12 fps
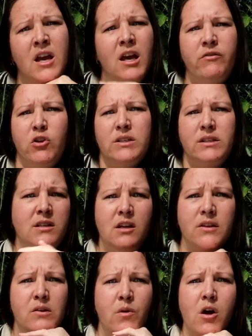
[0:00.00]
If you guys did
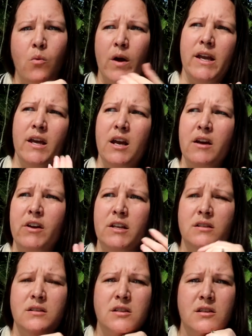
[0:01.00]
nothing wrong, why can't I have
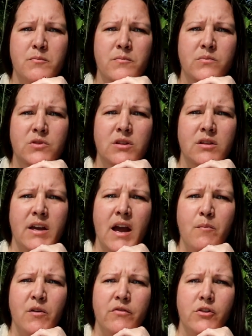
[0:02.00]
access to the
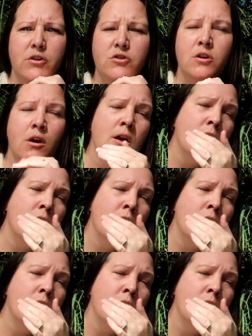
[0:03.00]
camera footage?